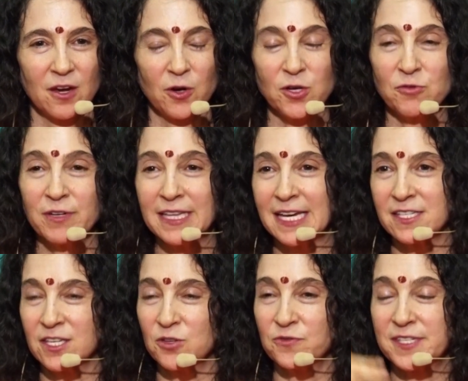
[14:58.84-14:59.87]
Or you realize
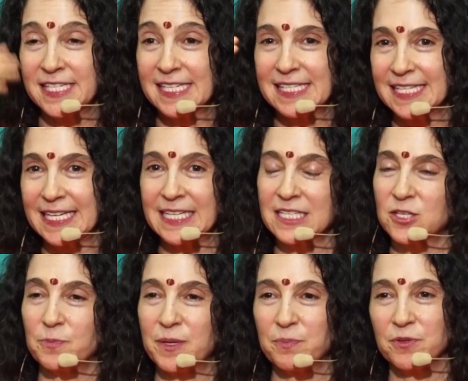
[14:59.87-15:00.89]
that you've CC'd it to
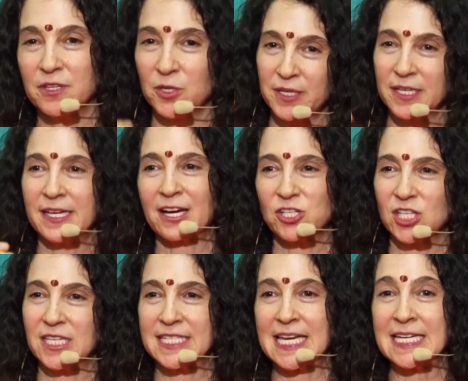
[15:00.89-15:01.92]
people didn't
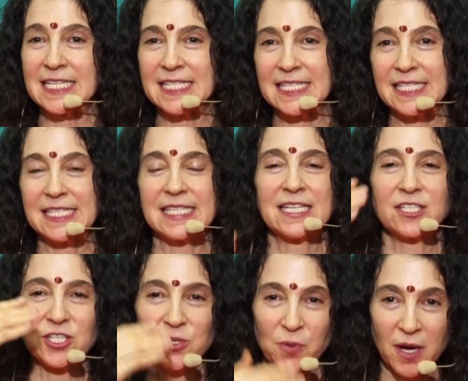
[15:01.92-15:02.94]
actually intend to CC it
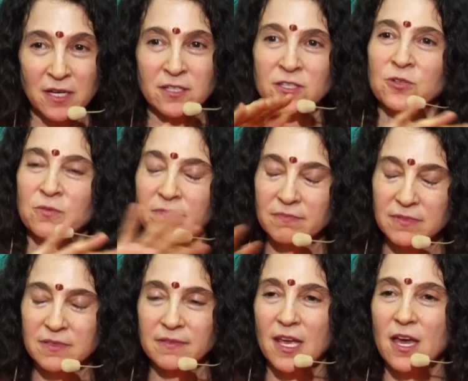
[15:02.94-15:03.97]
to. Undo.
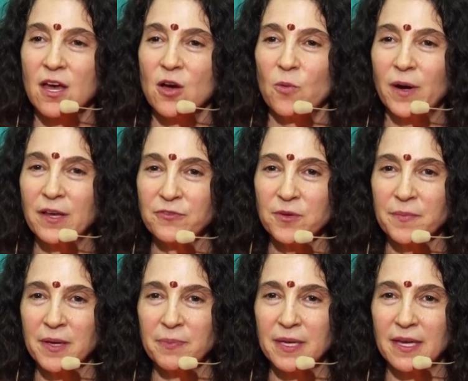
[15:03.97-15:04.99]
Whatever it
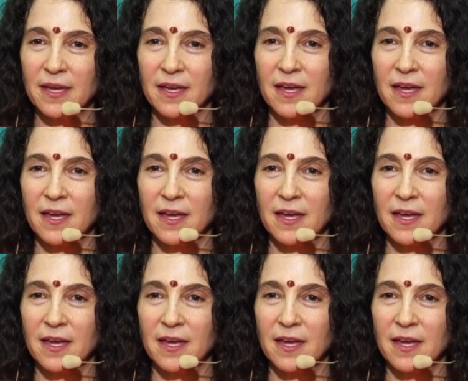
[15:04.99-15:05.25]
may be.